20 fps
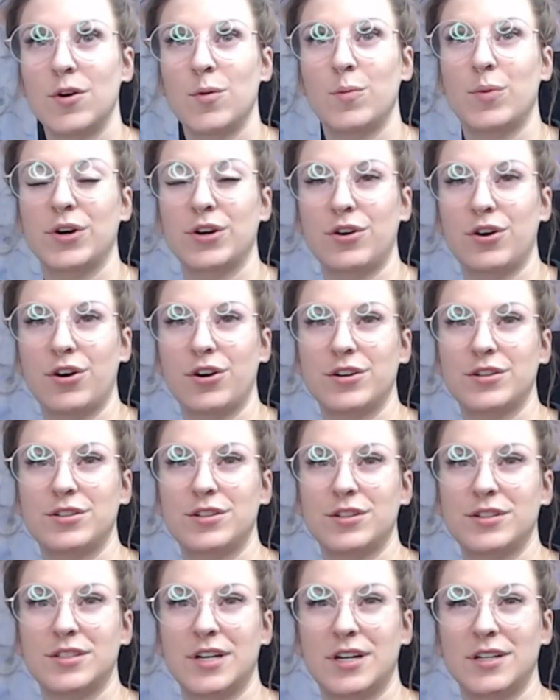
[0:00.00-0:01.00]
But
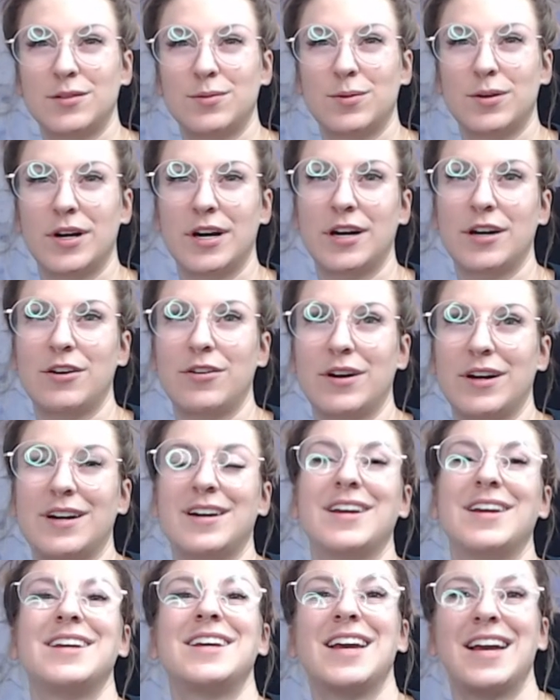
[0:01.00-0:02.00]
cursor's eyes were accurate.
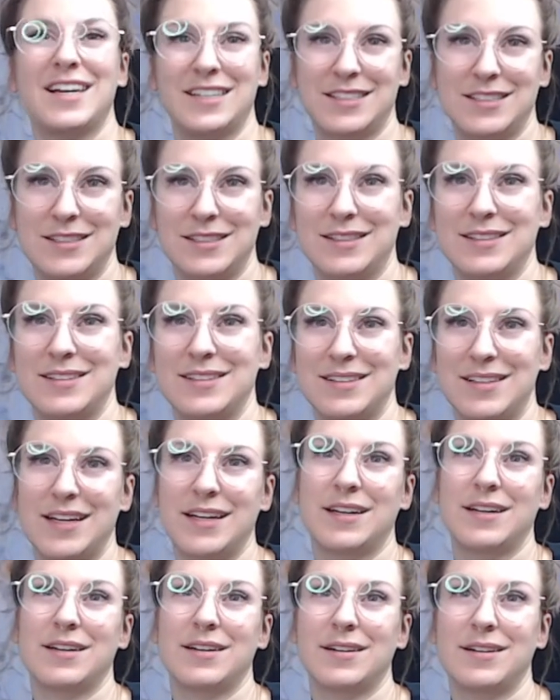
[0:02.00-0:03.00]
Yes,
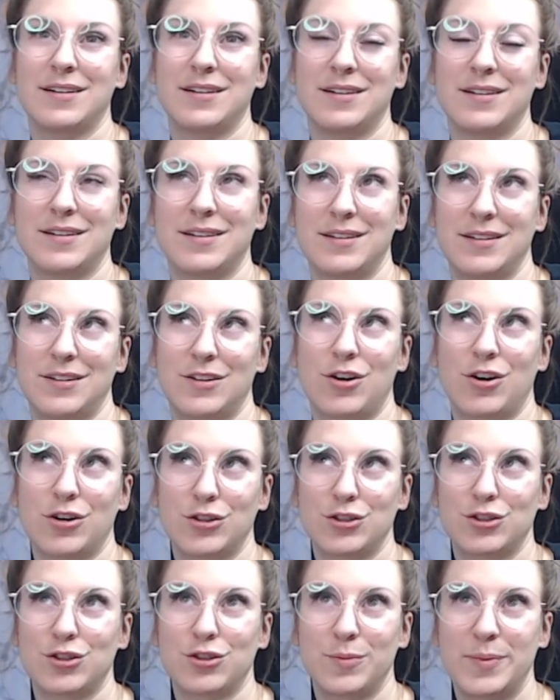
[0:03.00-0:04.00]
like
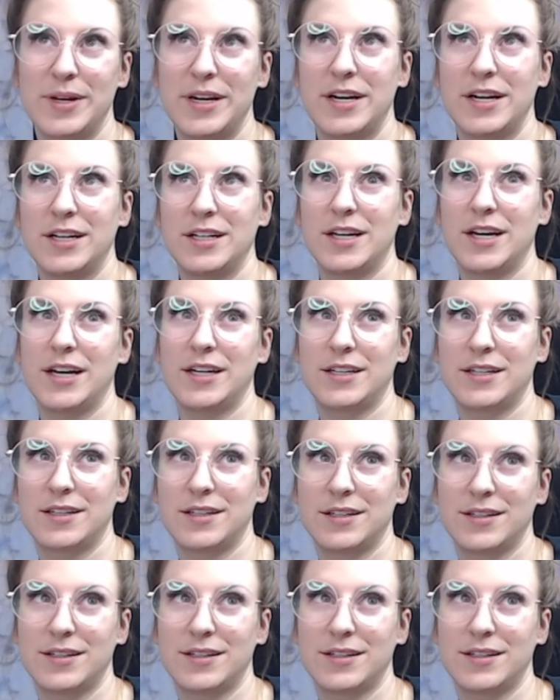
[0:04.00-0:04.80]
cursor meaning like,